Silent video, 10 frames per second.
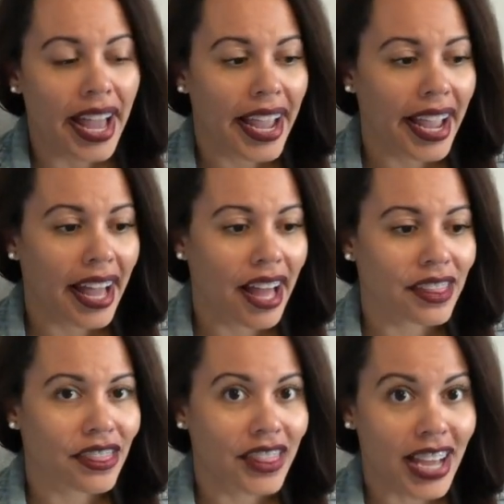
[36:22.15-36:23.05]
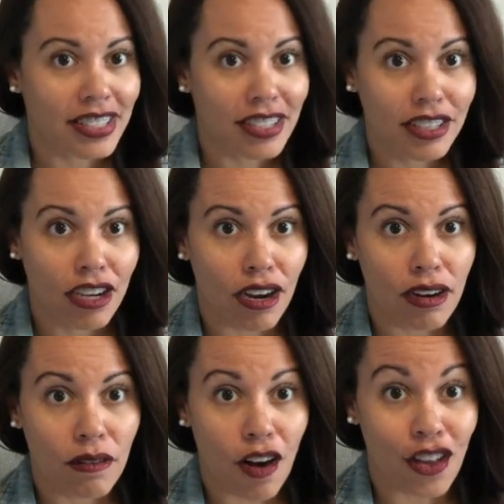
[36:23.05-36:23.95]
and that's gonna
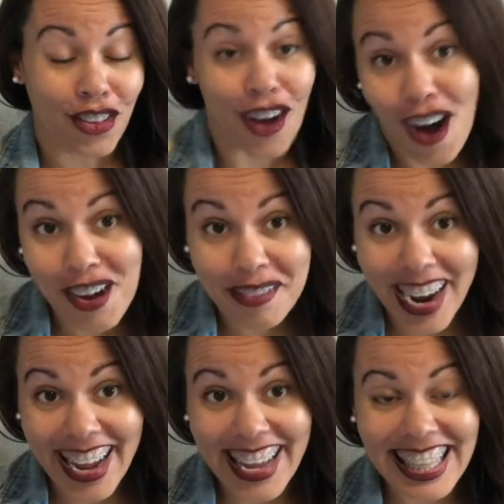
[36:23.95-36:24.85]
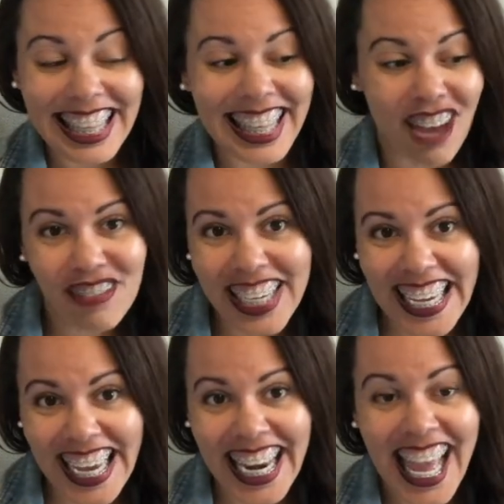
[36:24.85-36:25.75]
go a long way in loving
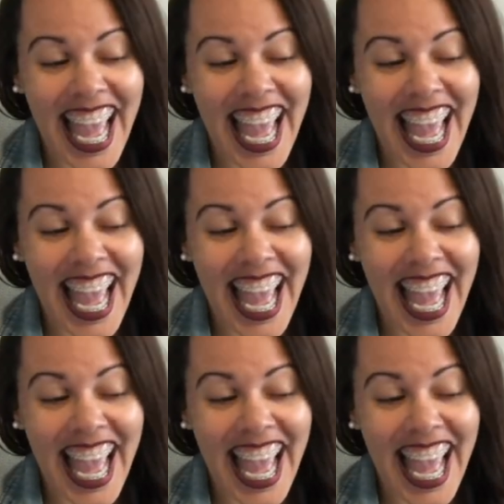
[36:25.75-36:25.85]
it.